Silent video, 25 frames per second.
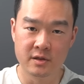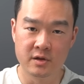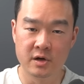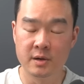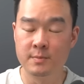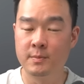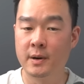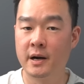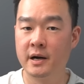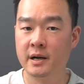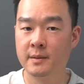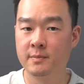
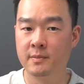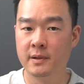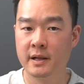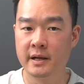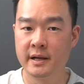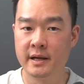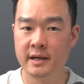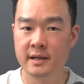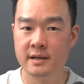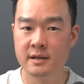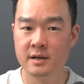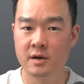third-party
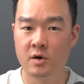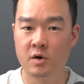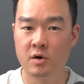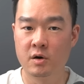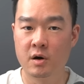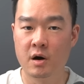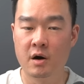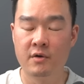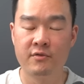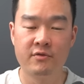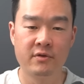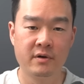plugin
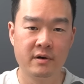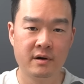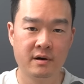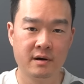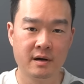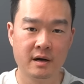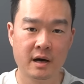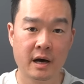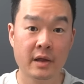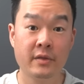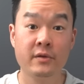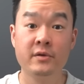or
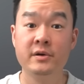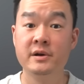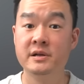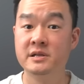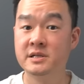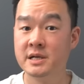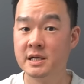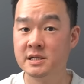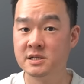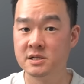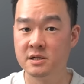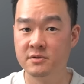offer other
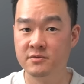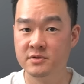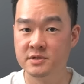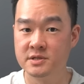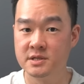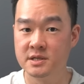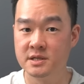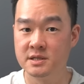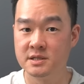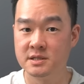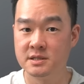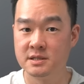design
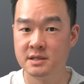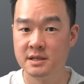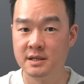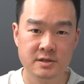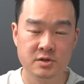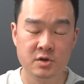services.